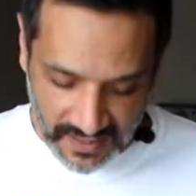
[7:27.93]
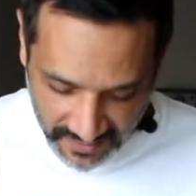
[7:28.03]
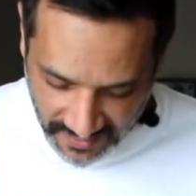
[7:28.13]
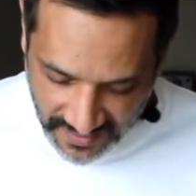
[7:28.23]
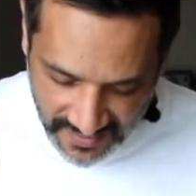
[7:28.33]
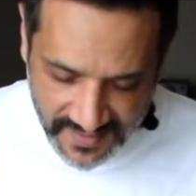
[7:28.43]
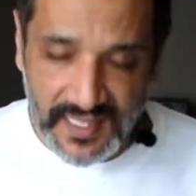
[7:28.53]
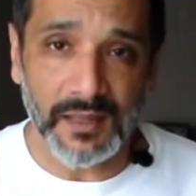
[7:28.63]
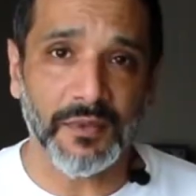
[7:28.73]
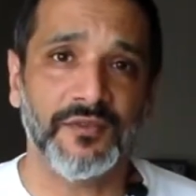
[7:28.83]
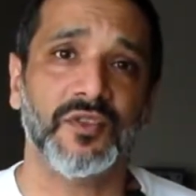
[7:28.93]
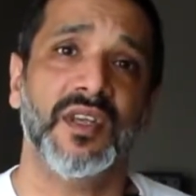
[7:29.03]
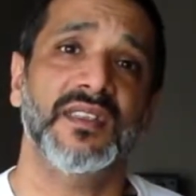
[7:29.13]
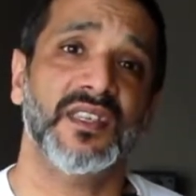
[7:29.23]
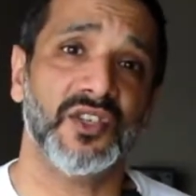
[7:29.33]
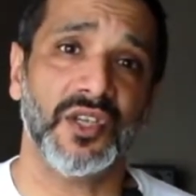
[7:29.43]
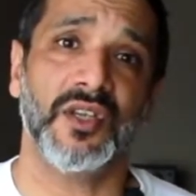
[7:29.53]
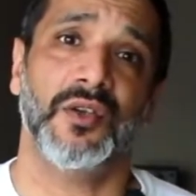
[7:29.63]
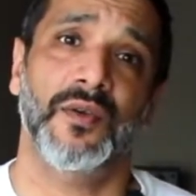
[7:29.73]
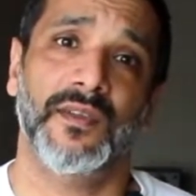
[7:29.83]
This type of
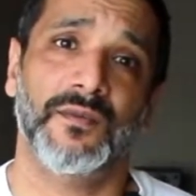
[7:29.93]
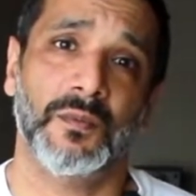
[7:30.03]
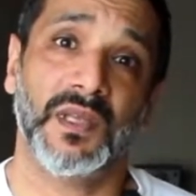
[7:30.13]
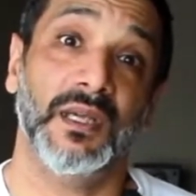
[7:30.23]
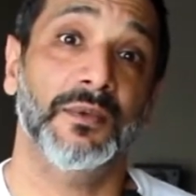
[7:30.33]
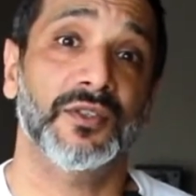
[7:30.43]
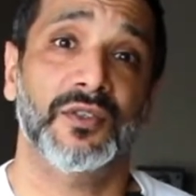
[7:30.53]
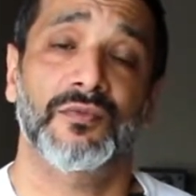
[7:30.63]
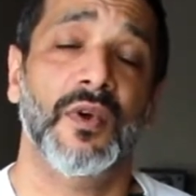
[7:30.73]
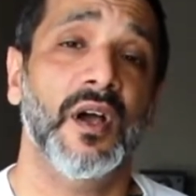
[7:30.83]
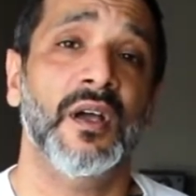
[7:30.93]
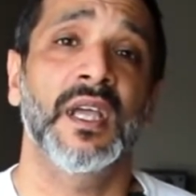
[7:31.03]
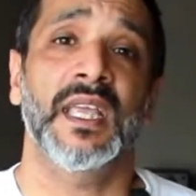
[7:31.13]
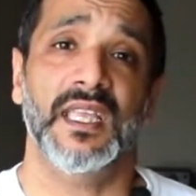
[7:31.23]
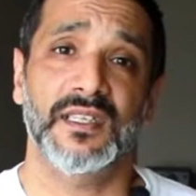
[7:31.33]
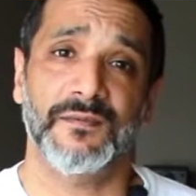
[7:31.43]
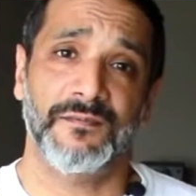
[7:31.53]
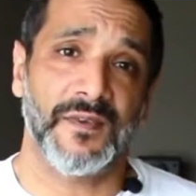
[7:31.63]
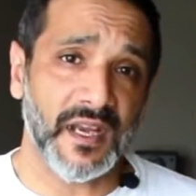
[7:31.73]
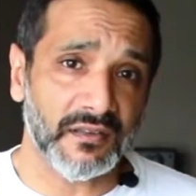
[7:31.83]
transition, going from kibble to raw, is
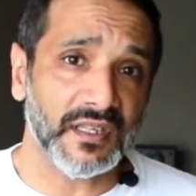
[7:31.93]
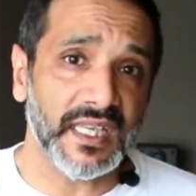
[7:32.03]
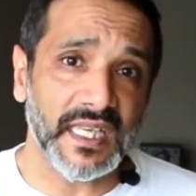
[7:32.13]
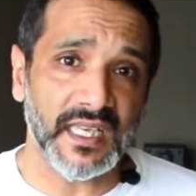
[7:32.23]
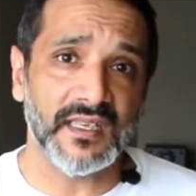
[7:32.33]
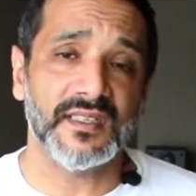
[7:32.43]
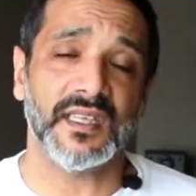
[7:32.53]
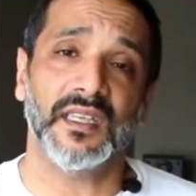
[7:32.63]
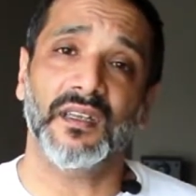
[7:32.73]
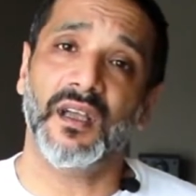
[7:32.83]
fairly easy.